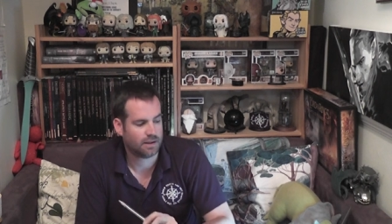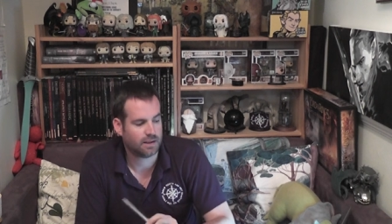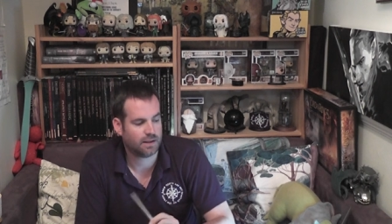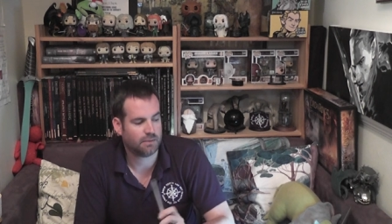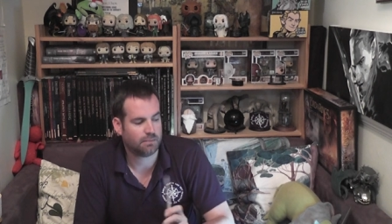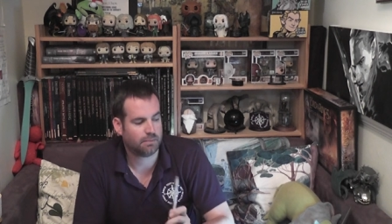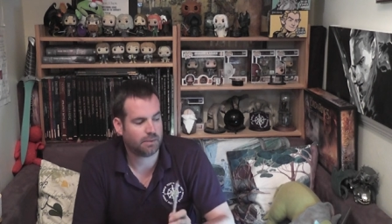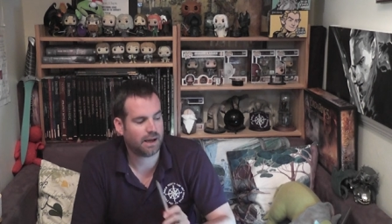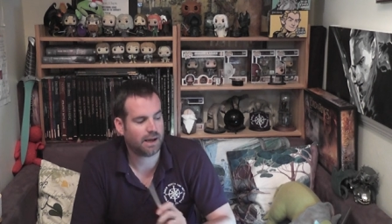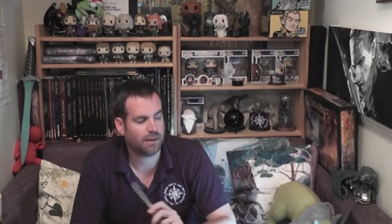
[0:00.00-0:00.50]

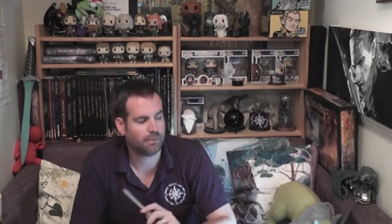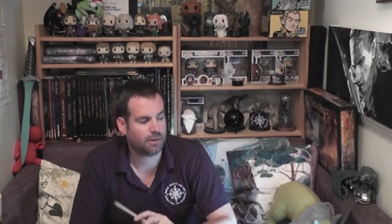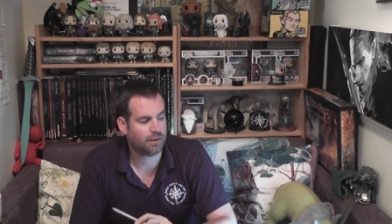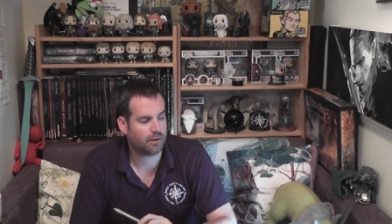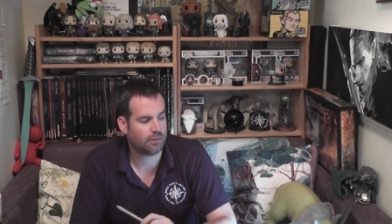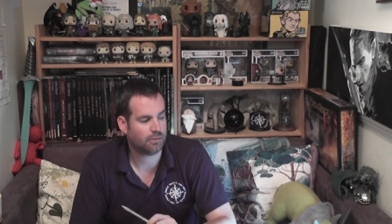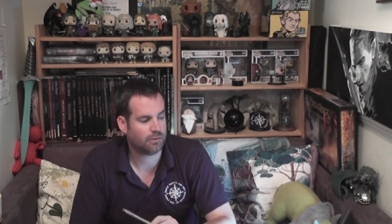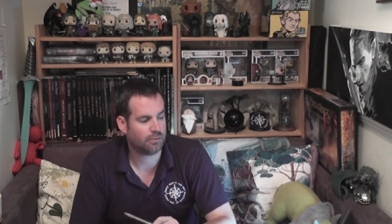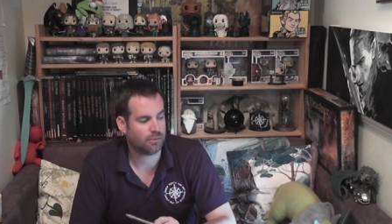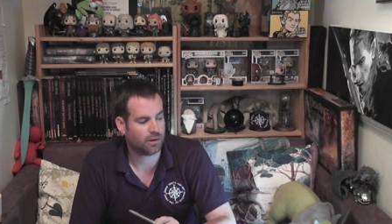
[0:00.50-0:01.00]
the bare
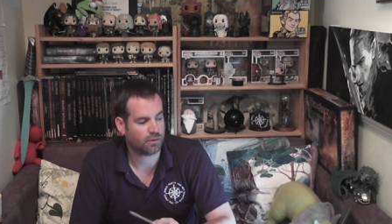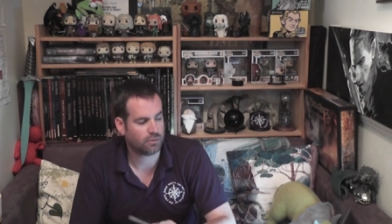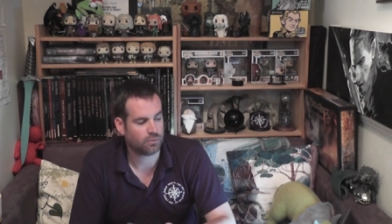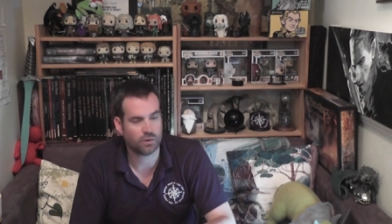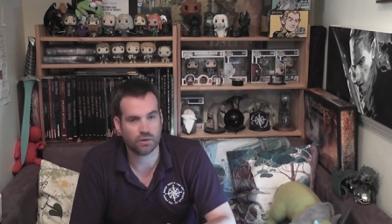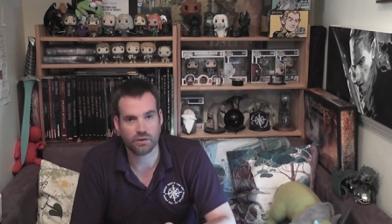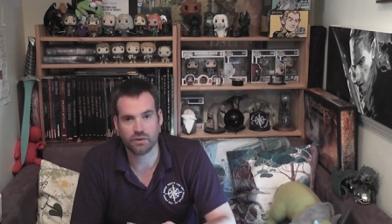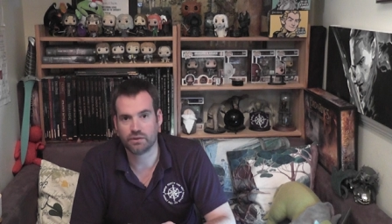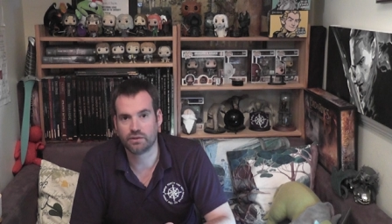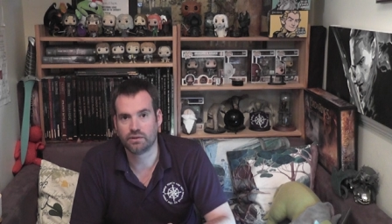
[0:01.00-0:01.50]
minimum I
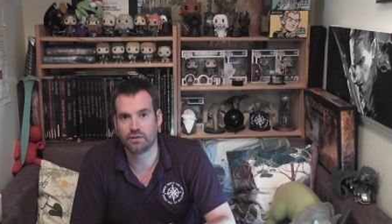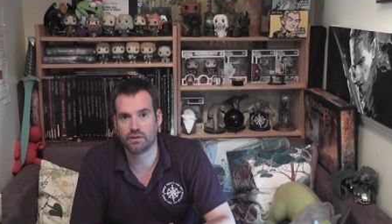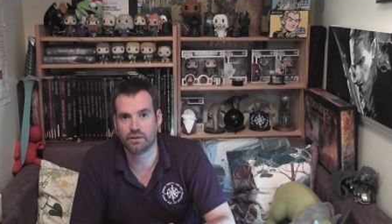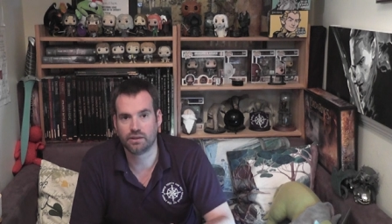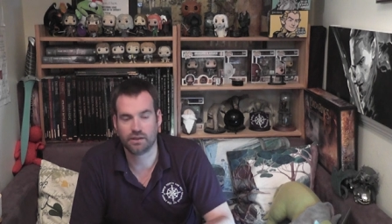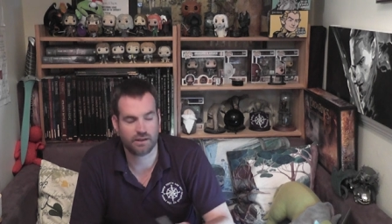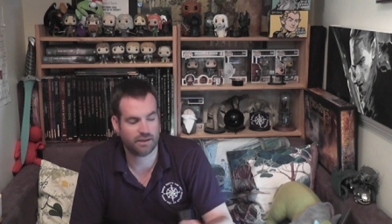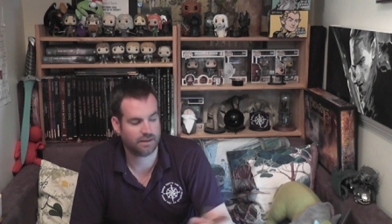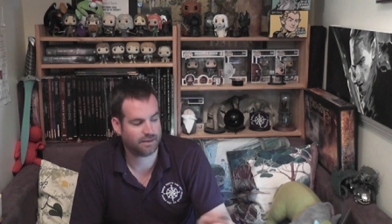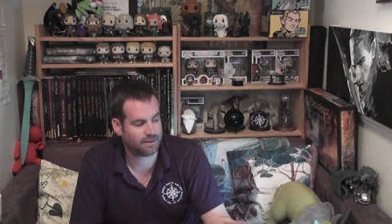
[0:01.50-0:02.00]
want
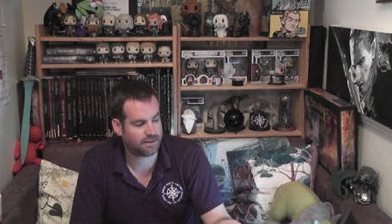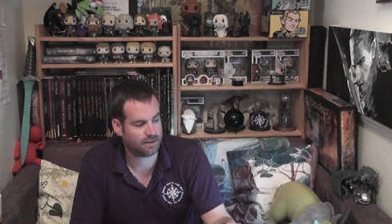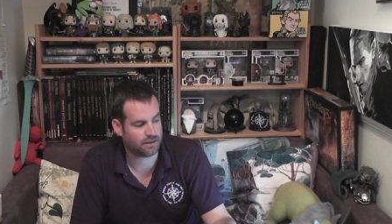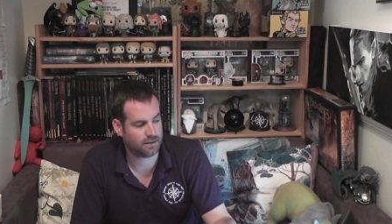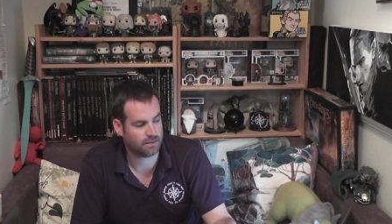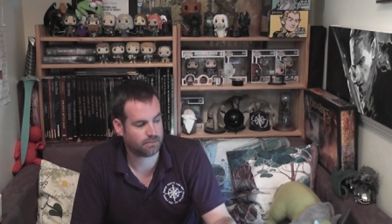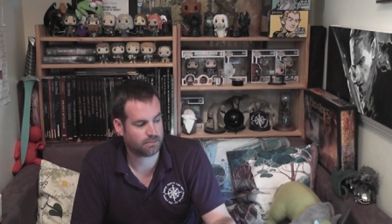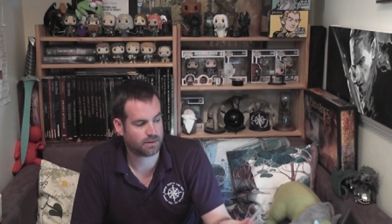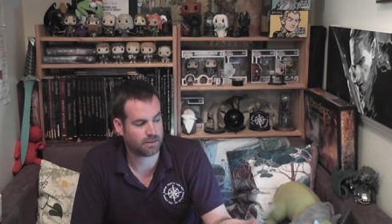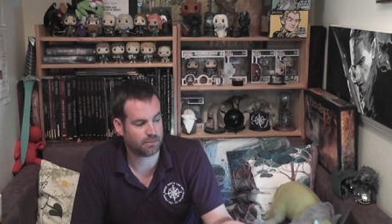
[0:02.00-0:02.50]
is
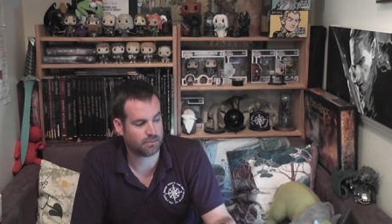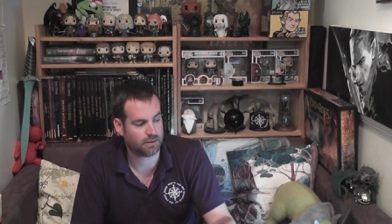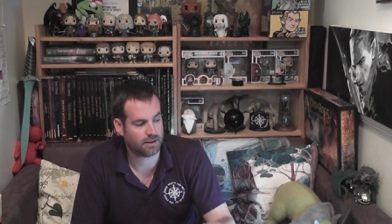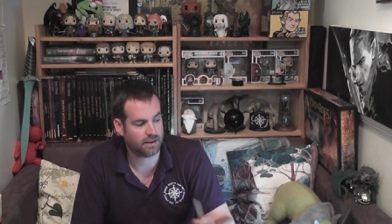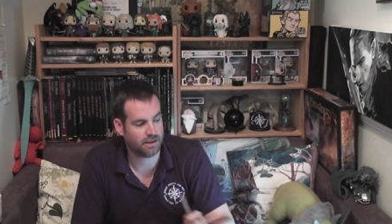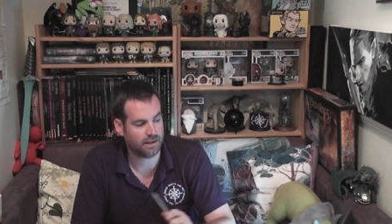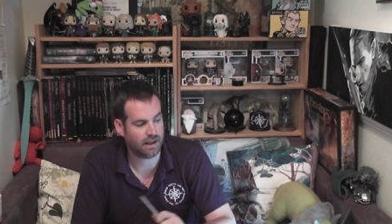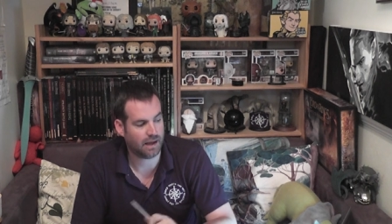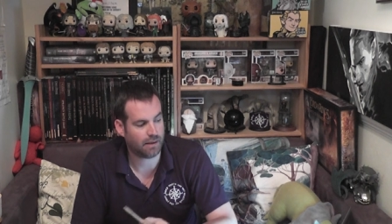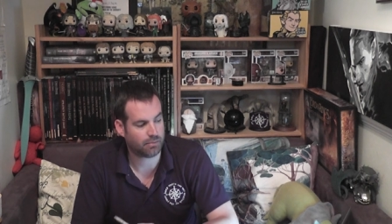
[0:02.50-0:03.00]
to
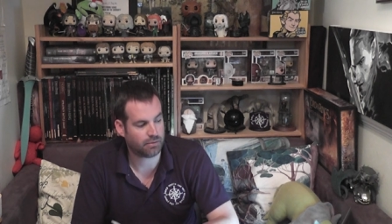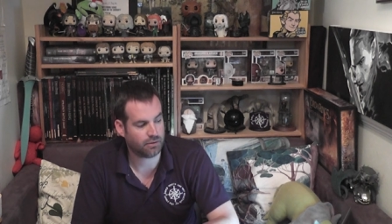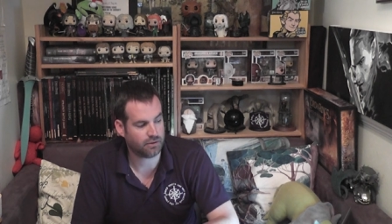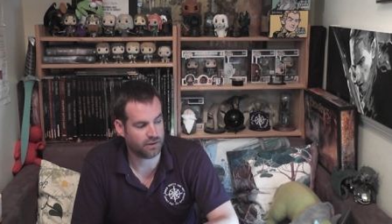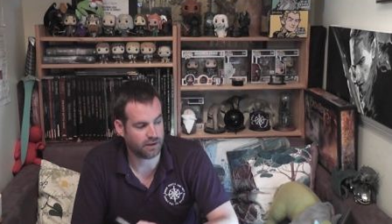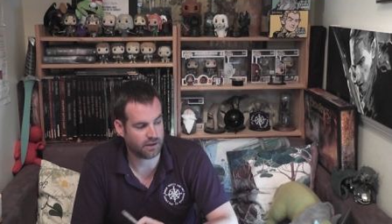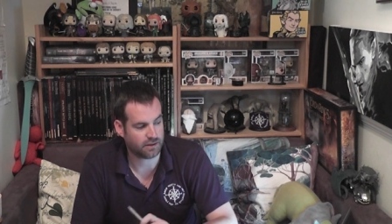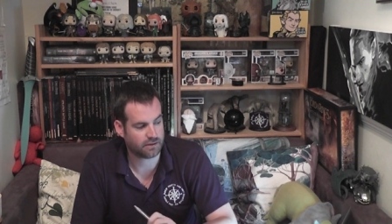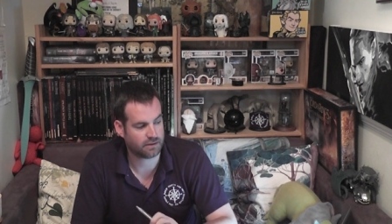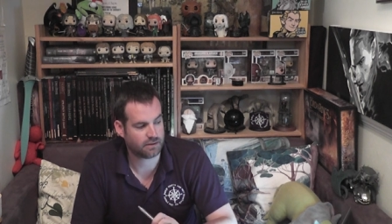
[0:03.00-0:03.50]
complete that
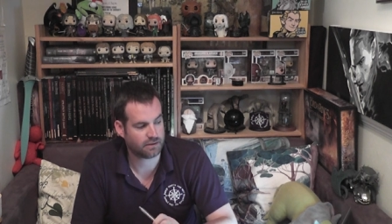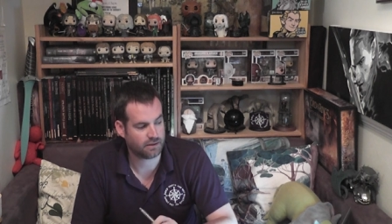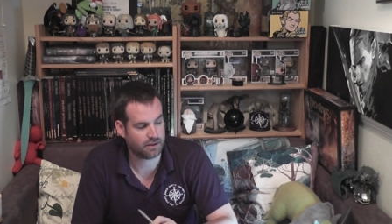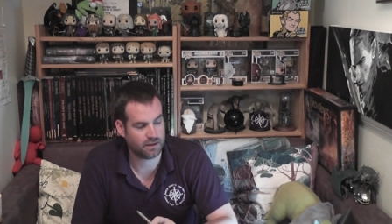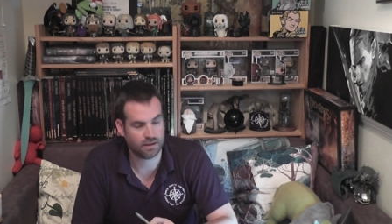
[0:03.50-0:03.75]
project.